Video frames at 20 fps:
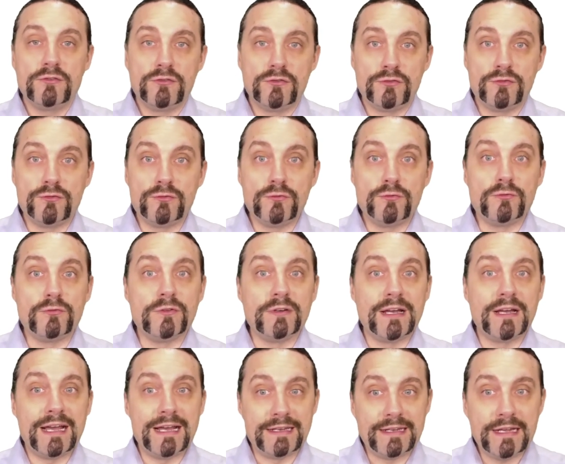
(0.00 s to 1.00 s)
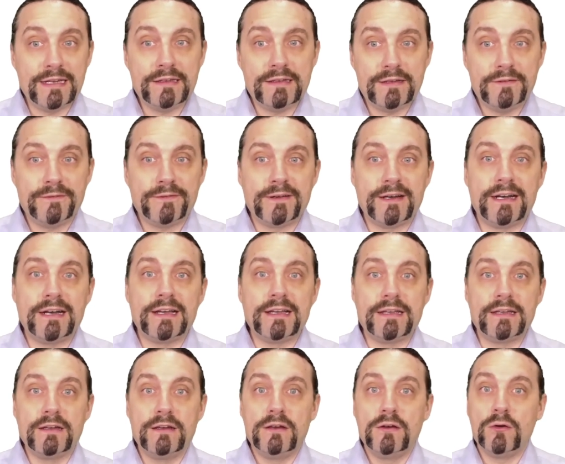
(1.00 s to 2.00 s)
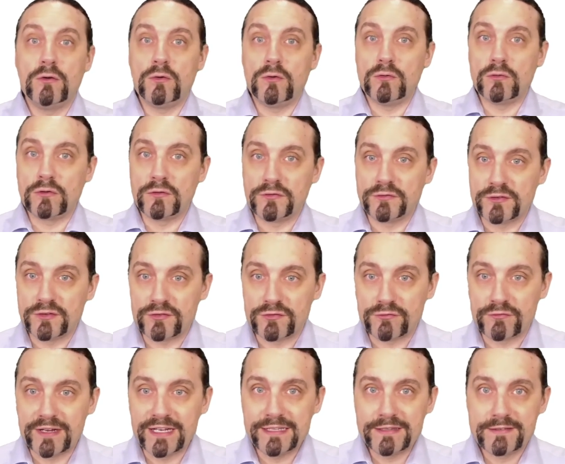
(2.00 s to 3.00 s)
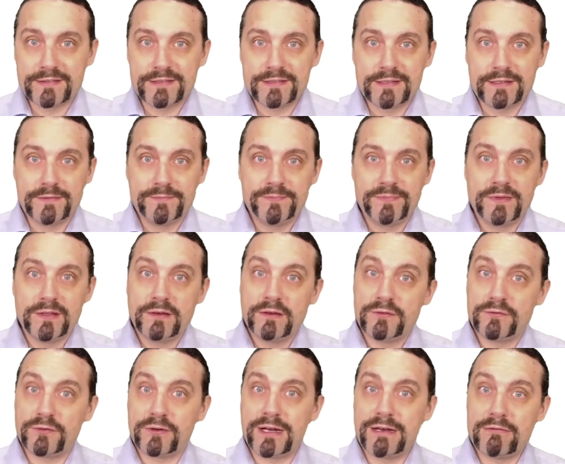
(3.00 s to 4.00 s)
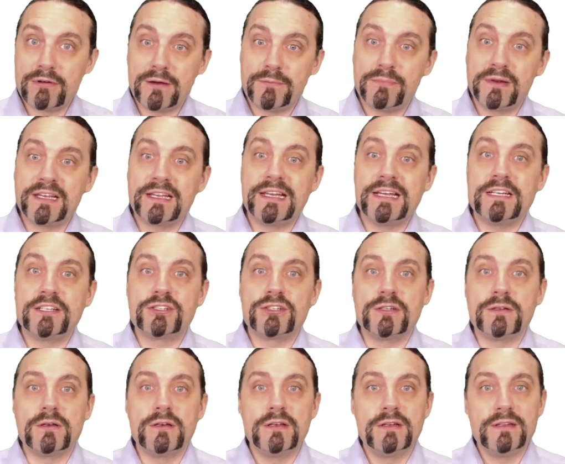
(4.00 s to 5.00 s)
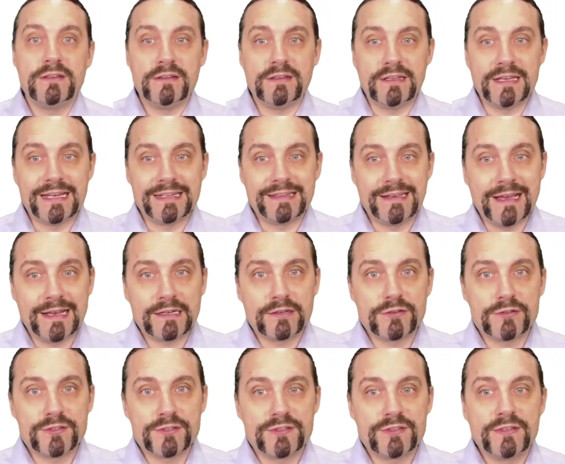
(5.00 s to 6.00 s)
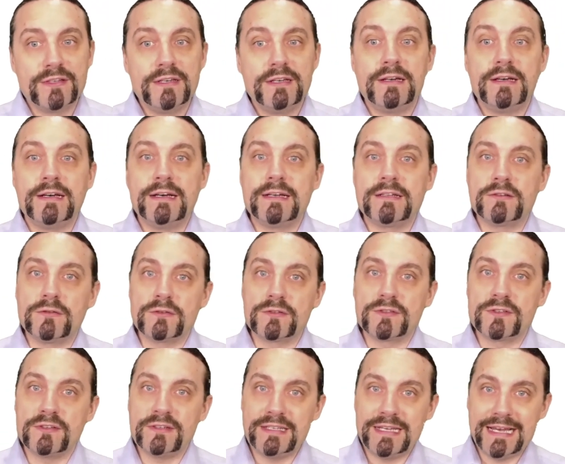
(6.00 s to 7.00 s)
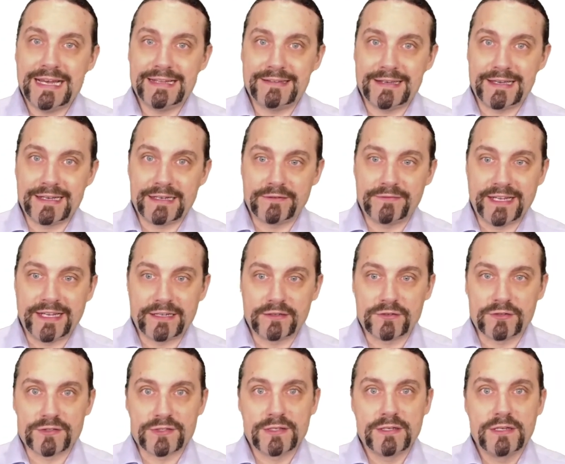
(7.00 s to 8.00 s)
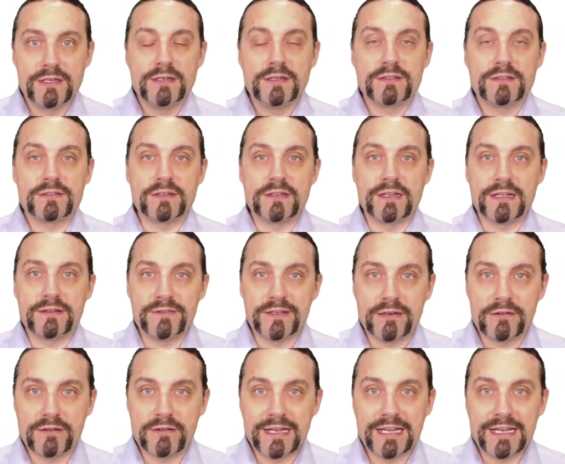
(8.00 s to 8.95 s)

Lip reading: to identify all of the threats for our application, the the attackers and also the attack vectors, so that we are